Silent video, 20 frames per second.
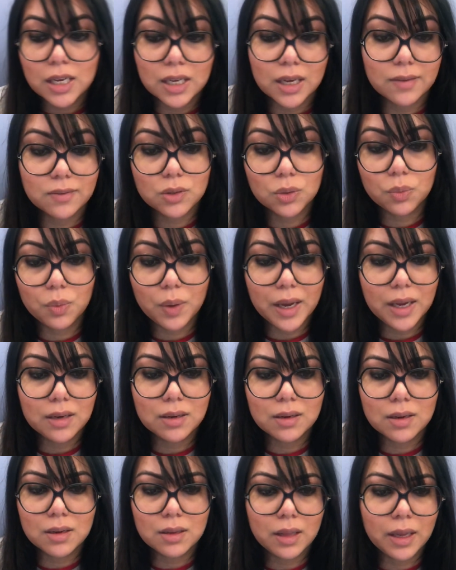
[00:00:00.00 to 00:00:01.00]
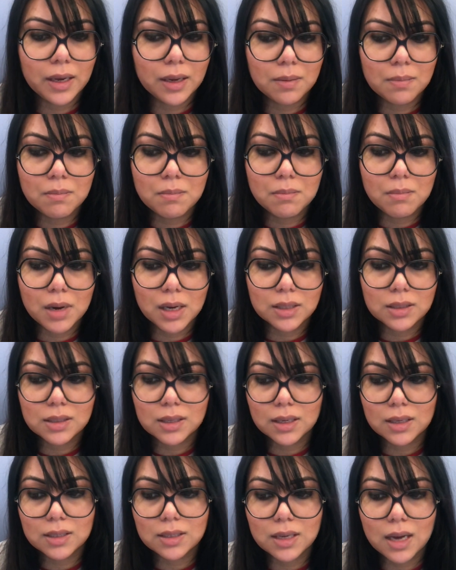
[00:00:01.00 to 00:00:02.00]
have to wait like months
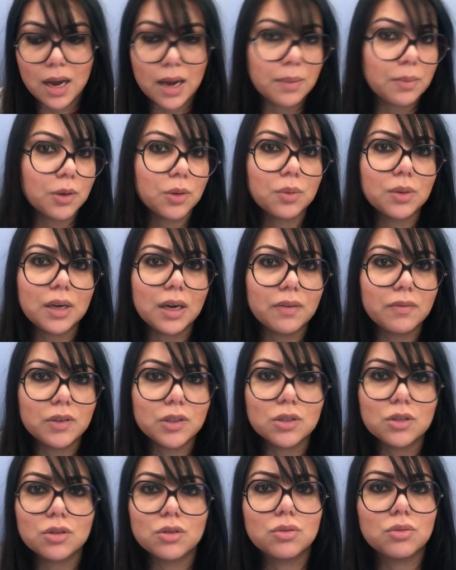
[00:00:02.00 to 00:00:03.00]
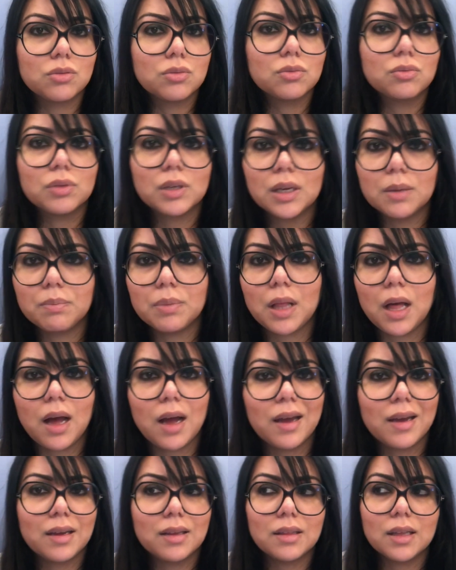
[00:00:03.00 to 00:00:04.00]
at a time or whatever to
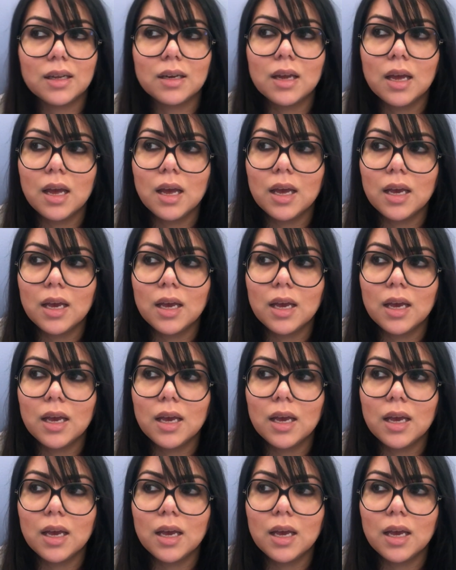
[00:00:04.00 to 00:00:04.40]
reapply, and then